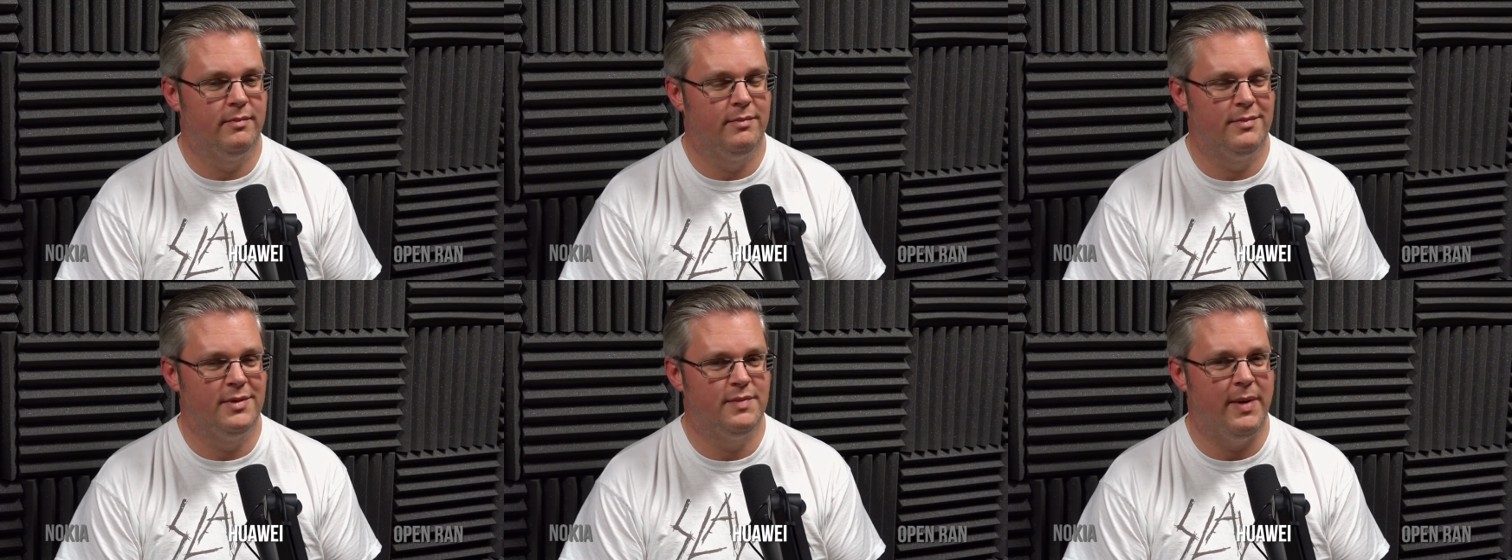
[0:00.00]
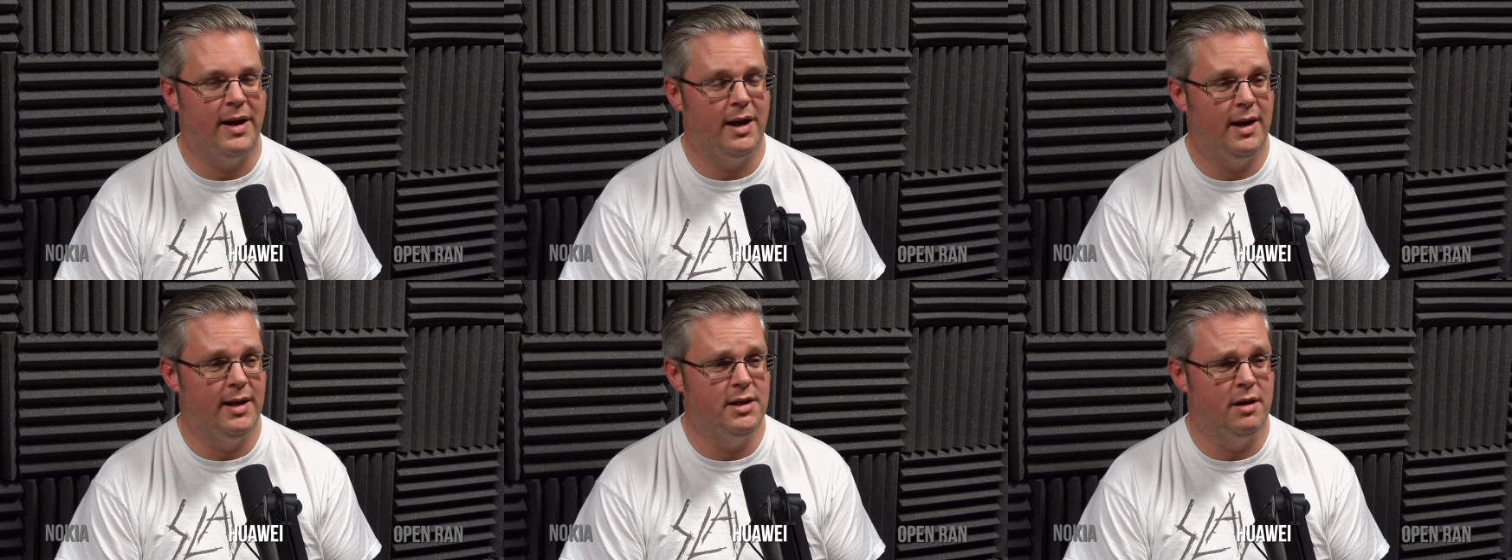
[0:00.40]

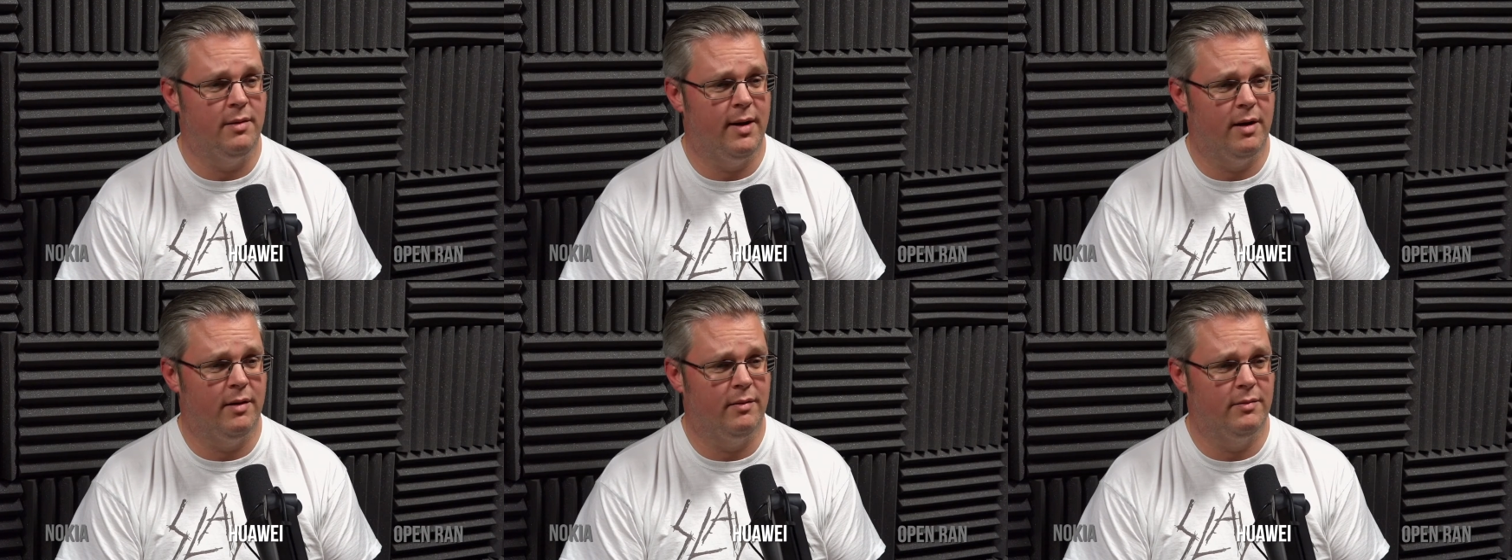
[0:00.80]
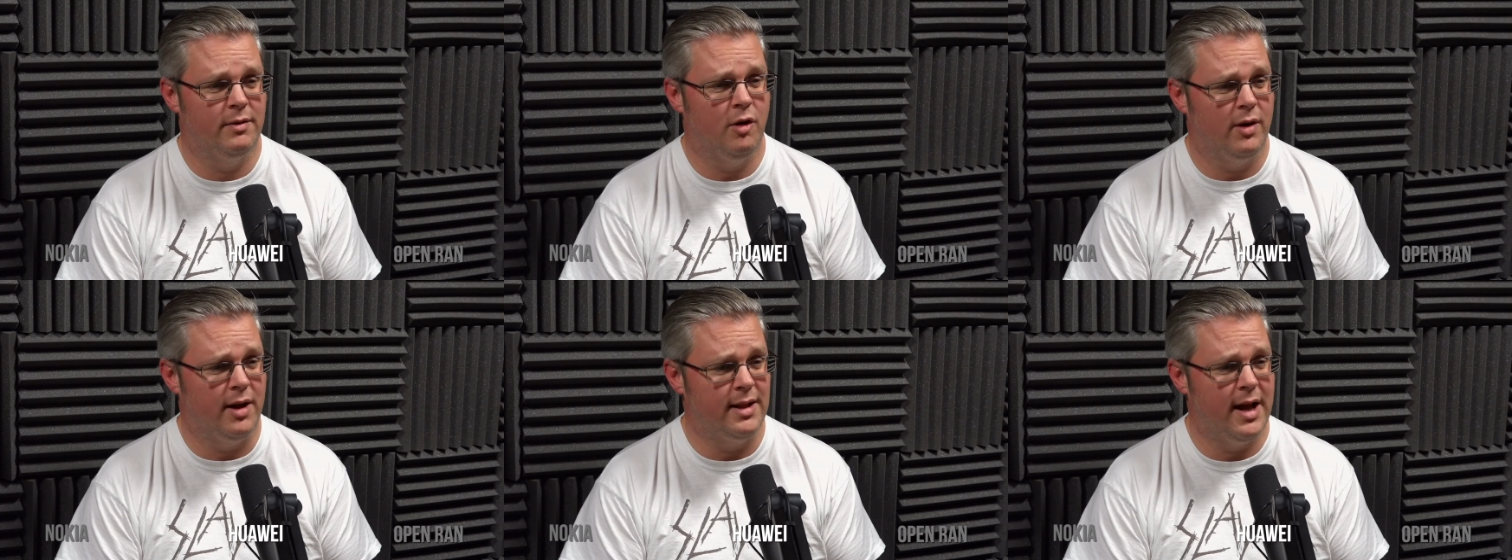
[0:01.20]
speculating about
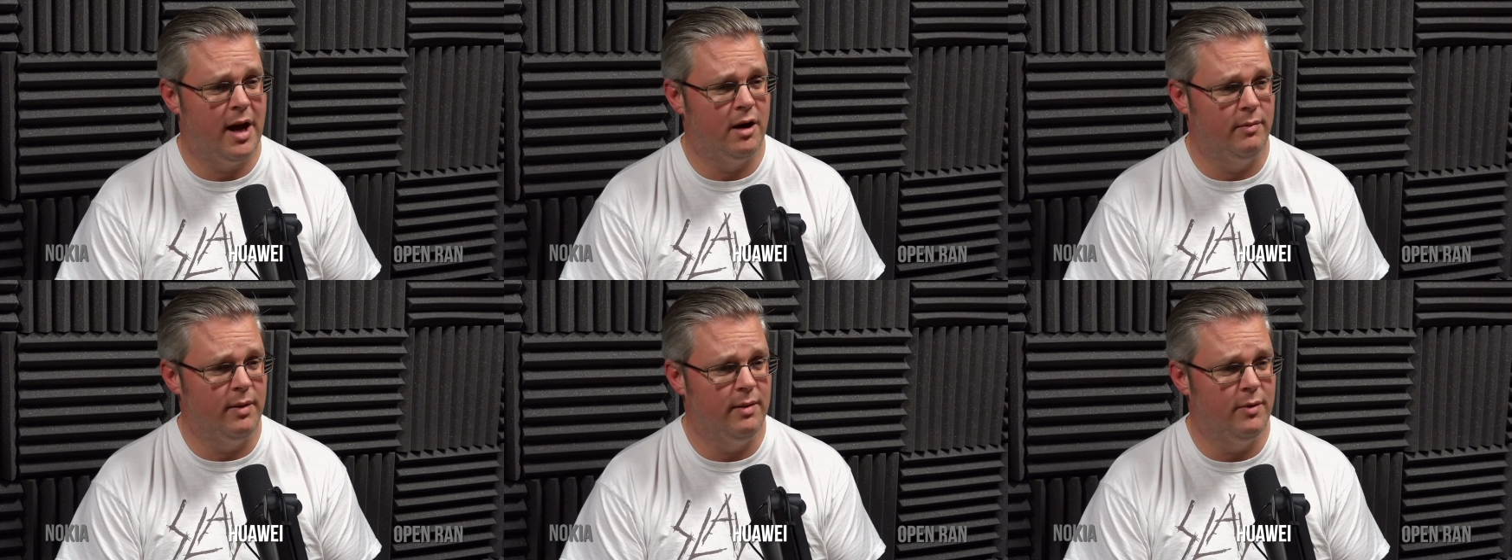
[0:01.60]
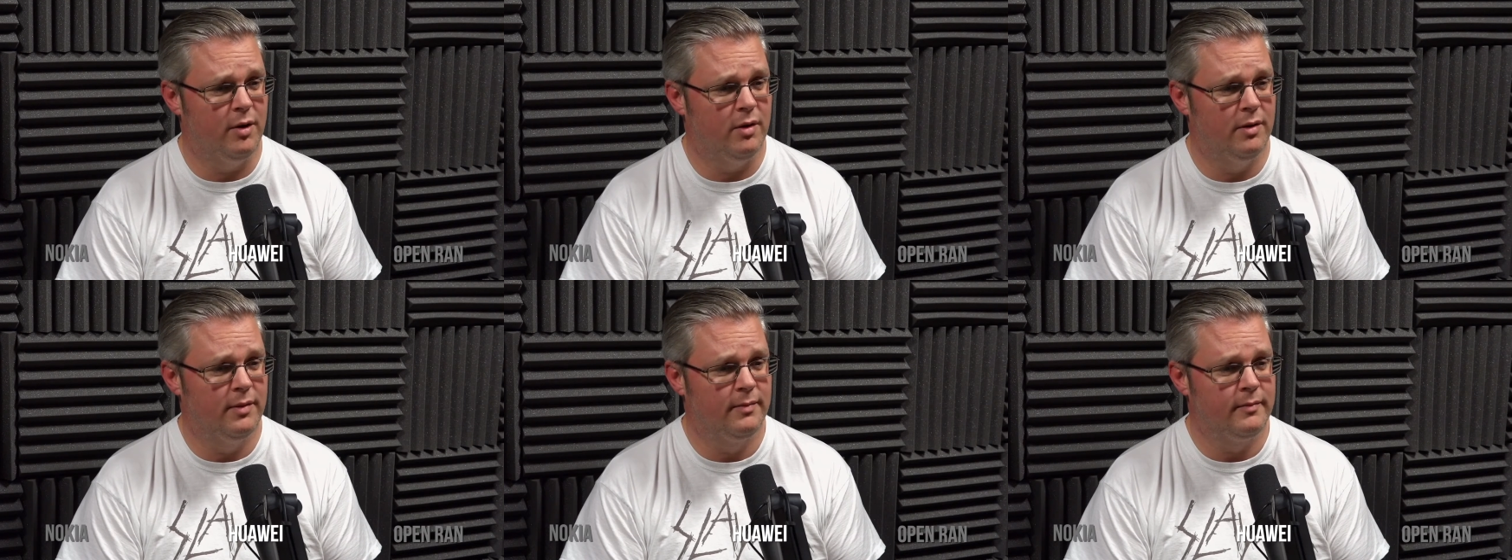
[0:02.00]
locking down a bit
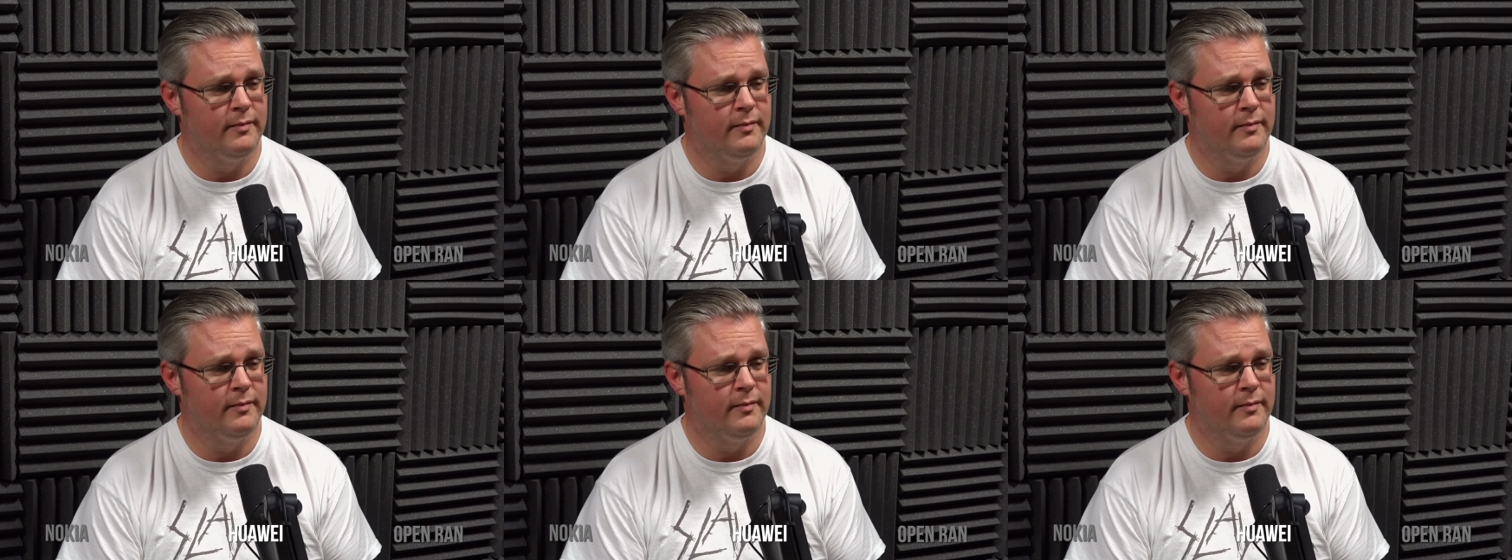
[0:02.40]
more.